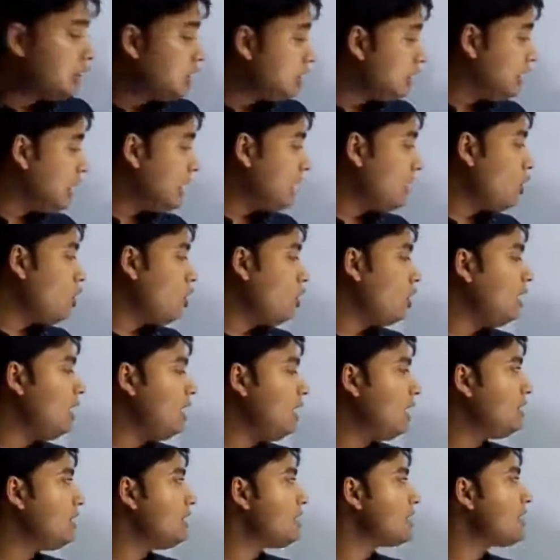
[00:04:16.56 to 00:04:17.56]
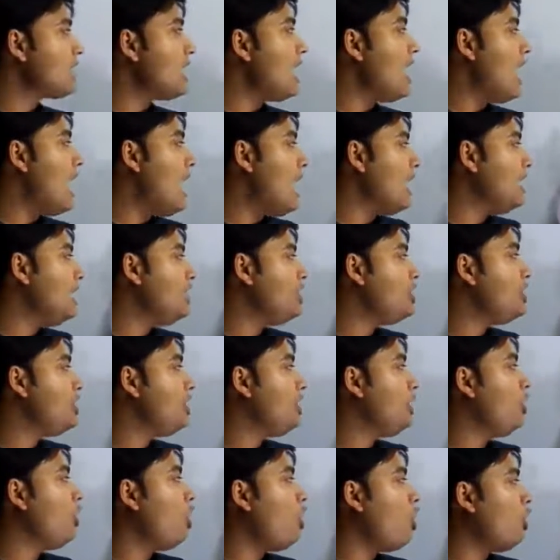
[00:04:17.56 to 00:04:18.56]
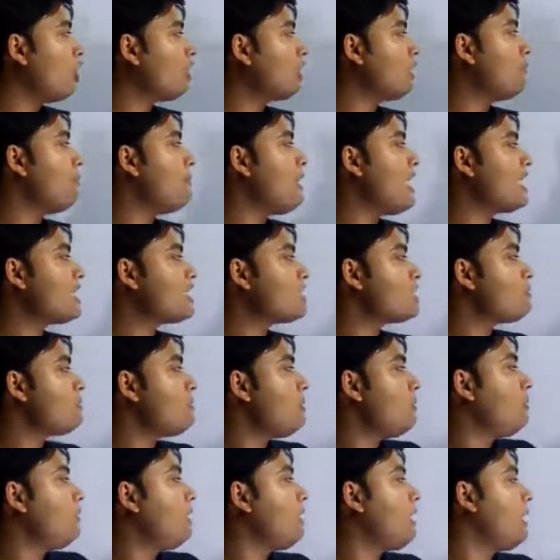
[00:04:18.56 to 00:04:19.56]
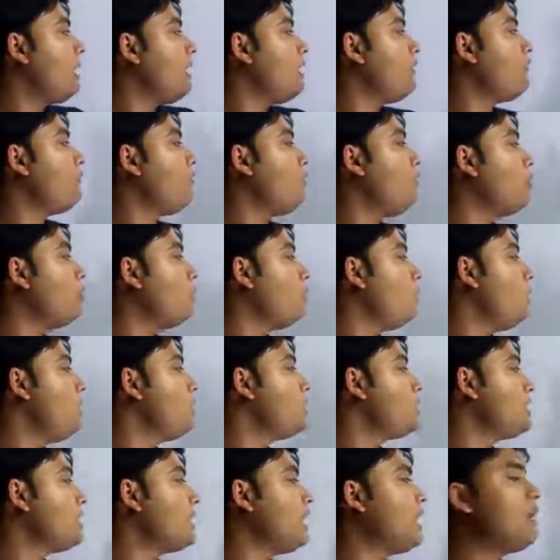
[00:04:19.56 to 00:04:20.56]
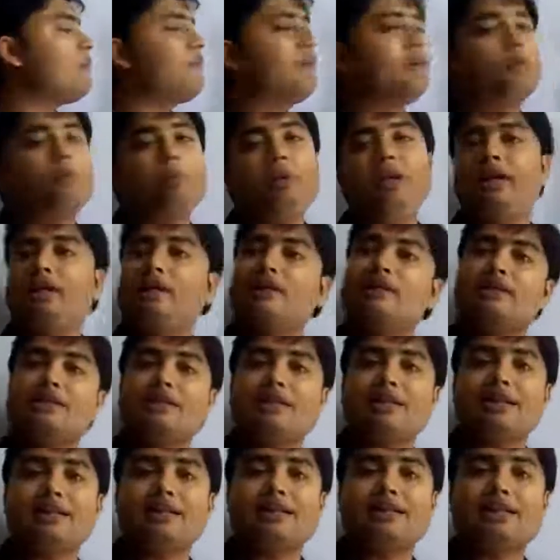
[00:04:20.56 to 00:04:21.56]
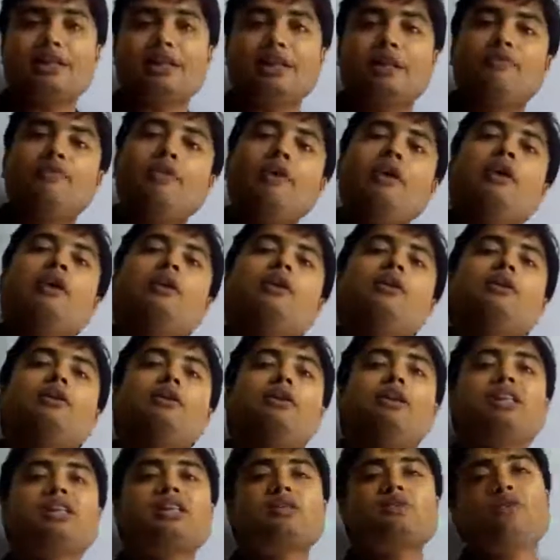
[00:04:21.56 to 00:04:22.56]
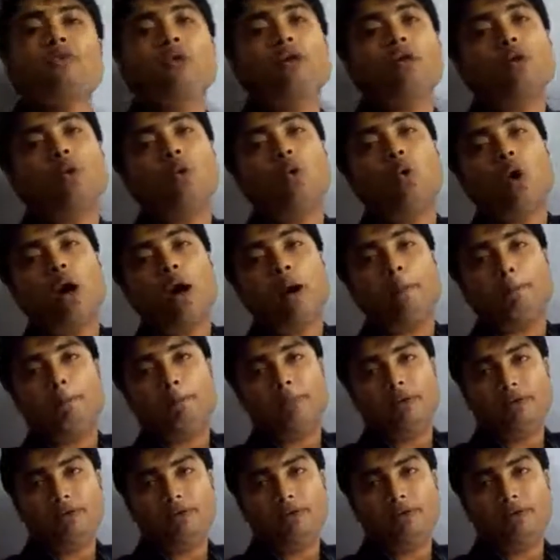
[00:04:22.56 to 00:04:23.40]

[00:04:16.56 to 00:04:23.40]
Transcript: Then only this Ig, or the maximum current for which the galvanometer is sensitive, this will go up.